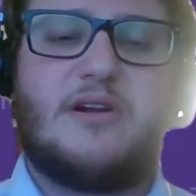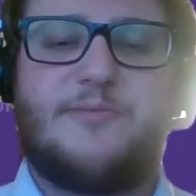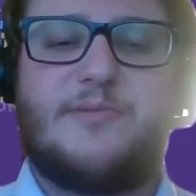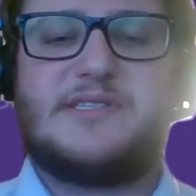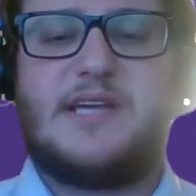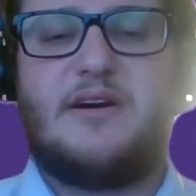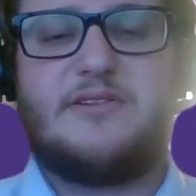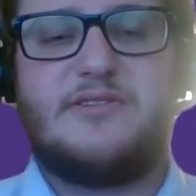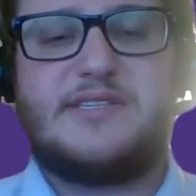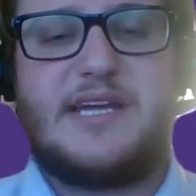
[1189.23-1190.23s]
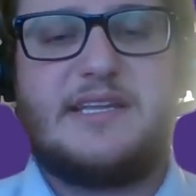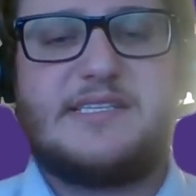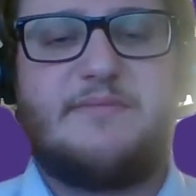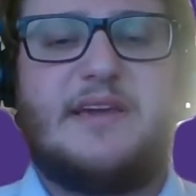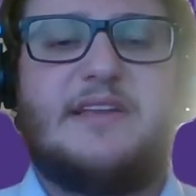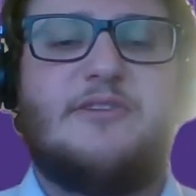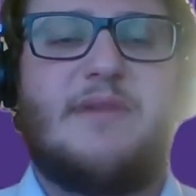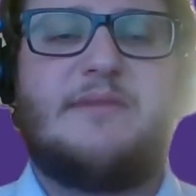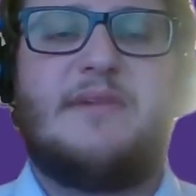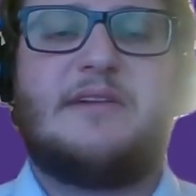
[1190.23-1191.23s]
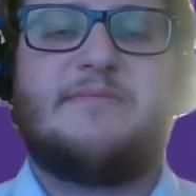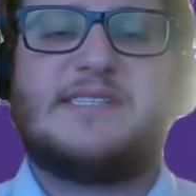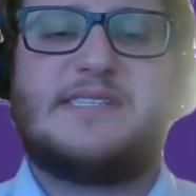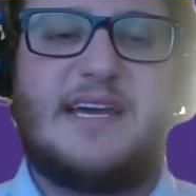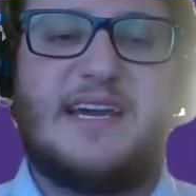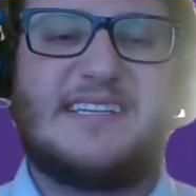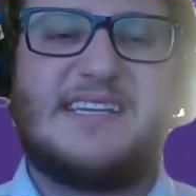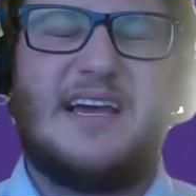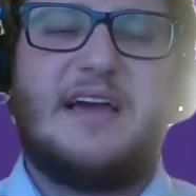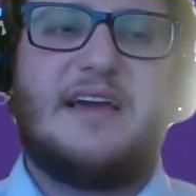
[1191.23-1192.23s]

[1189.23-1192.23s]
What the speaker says: 100% understand something and you might make mistakes,